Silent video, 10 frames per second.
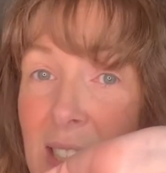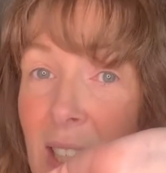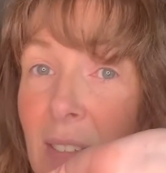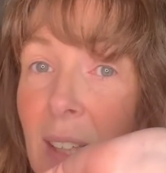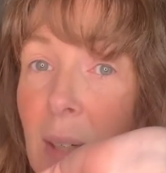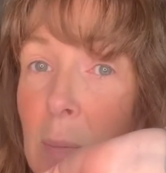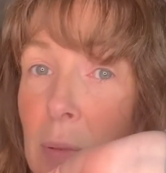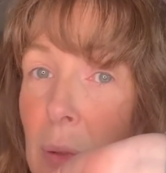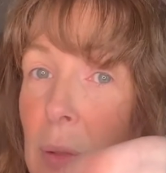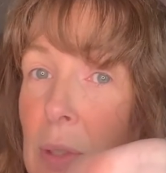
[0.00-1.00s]
done that
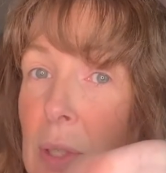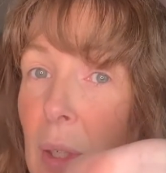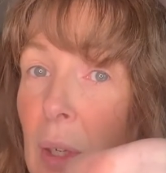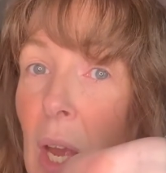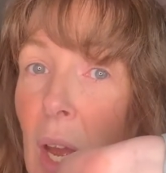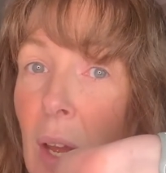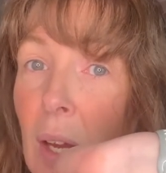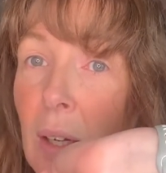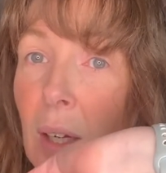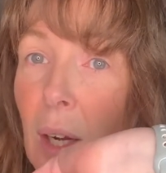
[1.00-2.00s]
before. So
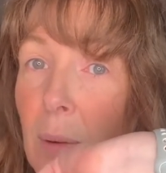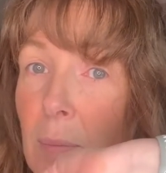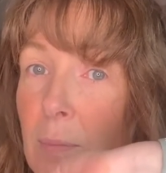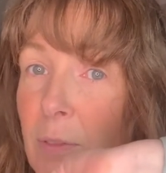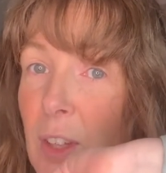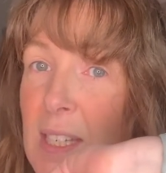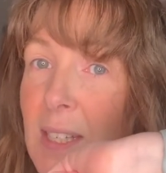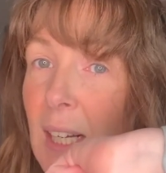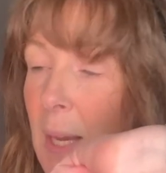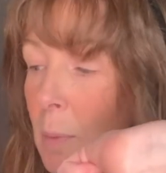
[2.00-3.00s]
I'm for this
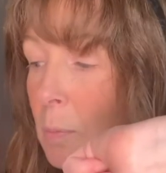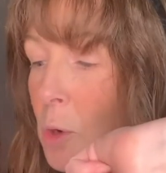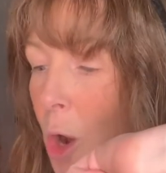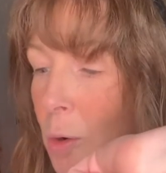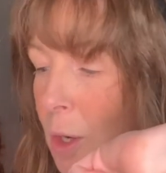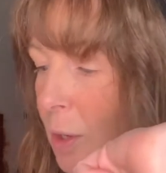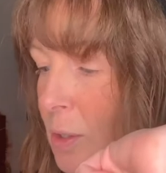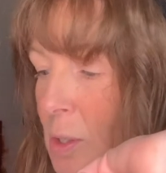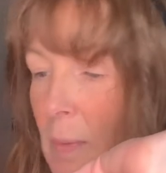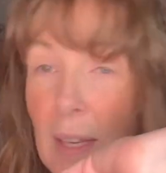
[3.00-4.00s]
collab, I'm not going
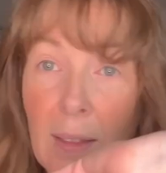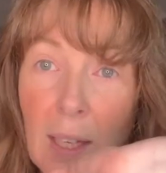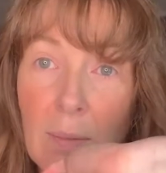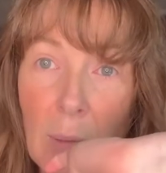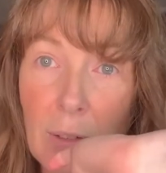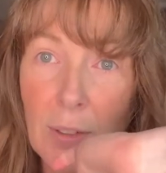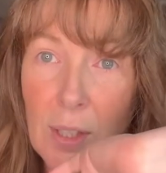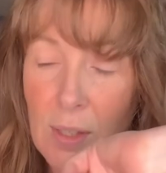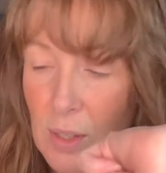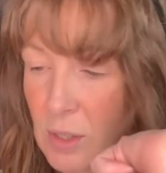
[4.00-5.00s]
to make that my
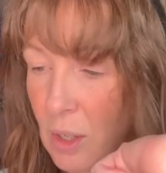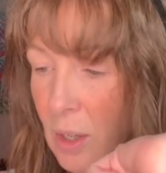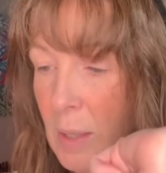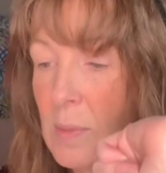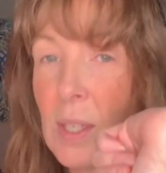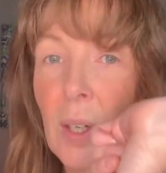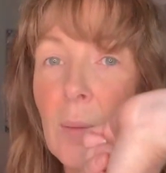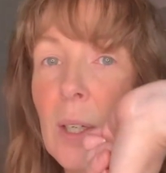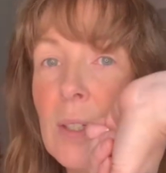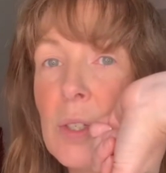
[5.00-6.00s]
first time. So
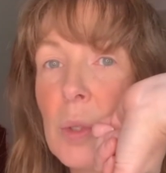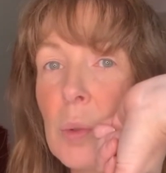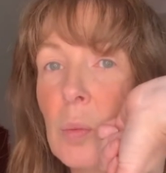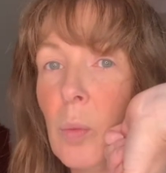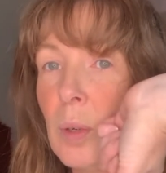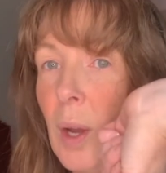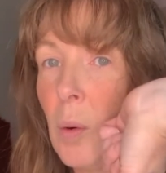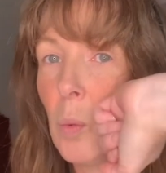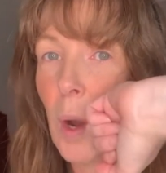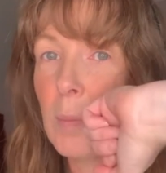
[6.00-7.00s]
I'm going to now
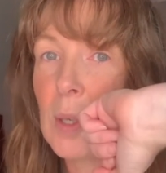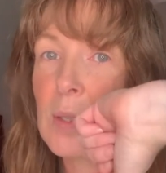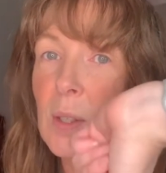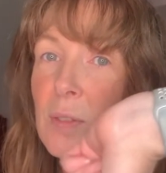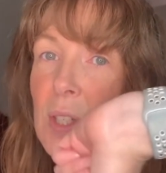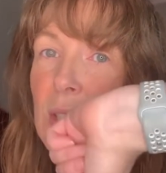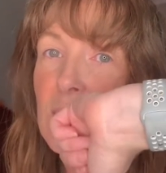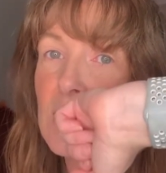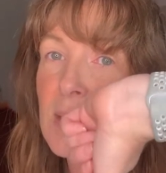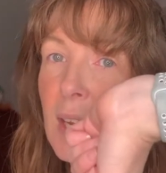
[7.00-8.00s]
wipe those off so you
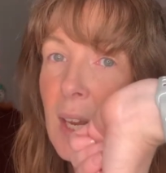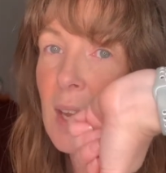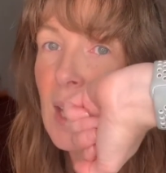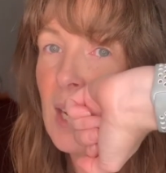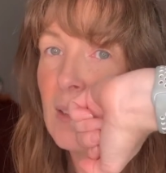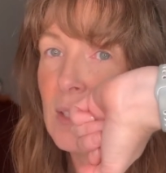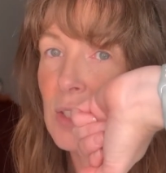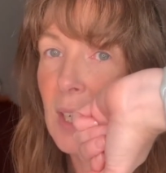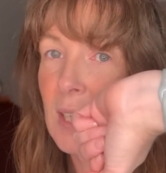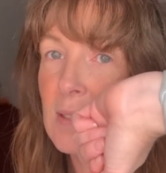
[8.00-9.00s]
can see the
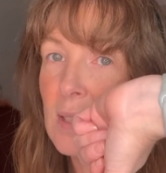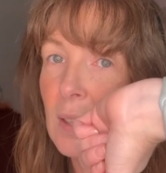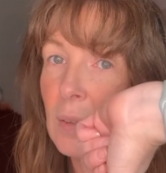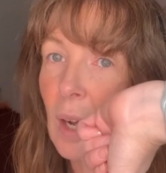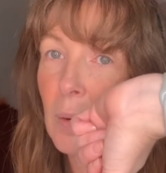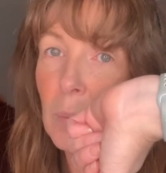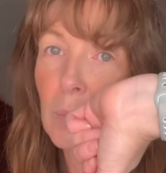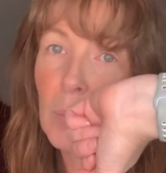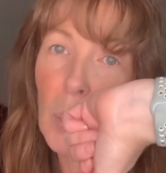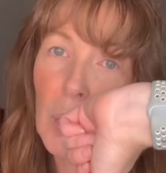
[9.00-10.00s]
shades that
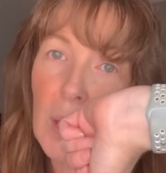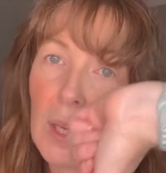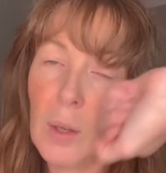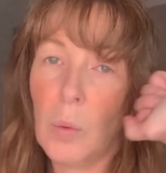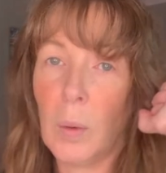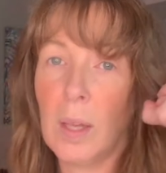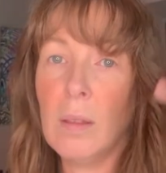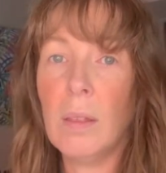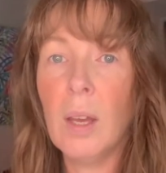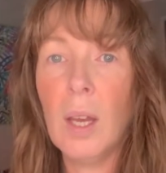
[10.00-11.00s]
I'm working with.
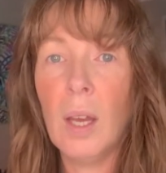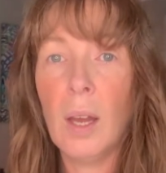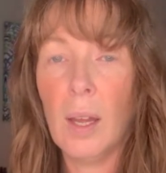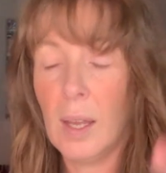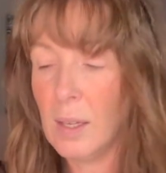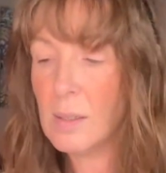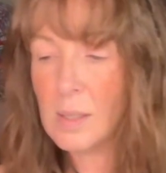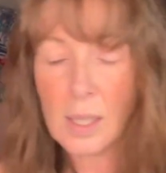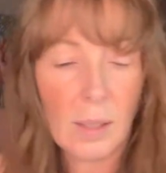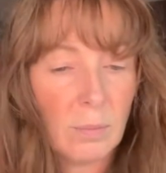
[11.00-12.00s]

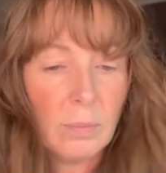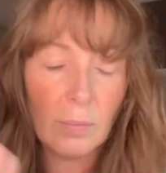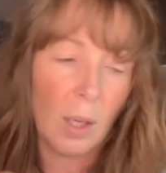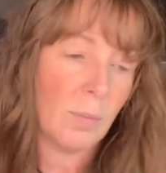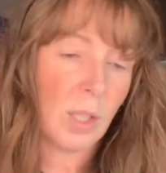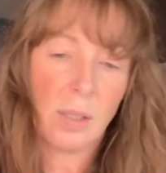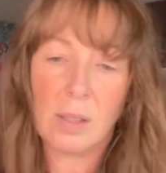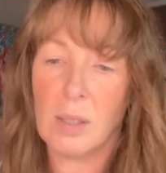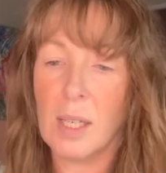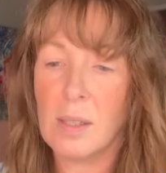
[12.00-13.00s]
And um, I'm
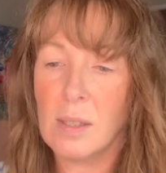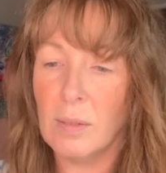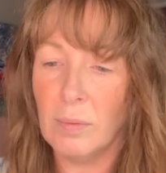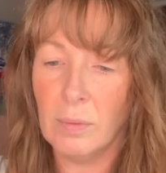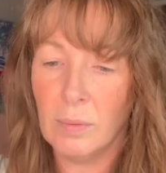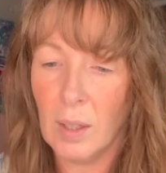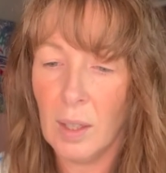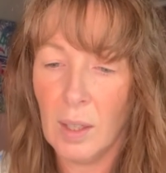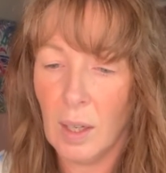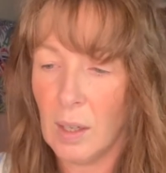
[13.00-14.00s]
just, guess,
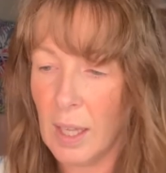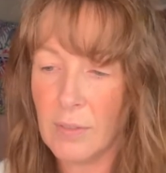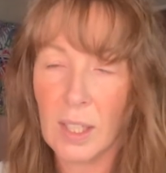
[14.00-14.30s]
I'll have